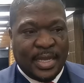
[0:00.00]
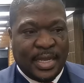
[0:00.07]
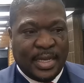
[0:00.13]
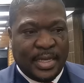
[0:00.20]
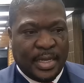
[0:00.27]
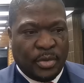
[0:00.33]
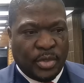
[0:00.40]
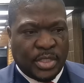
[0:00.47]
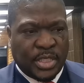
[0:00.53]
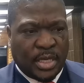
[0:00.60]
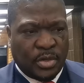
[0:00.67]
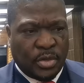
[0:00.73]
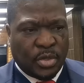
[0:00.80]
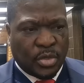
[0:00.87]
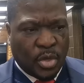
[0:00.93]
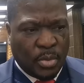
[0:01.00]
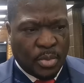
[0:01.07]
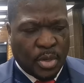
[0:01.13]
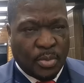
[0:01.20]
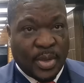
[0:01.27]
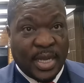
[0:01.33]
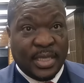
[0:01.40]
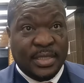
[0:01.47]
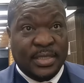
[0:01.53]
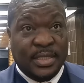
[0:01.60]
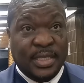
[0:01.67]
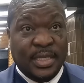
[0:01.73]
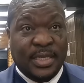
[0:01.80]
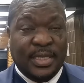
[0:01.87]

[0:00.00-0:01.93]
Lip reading: and we shall not compromise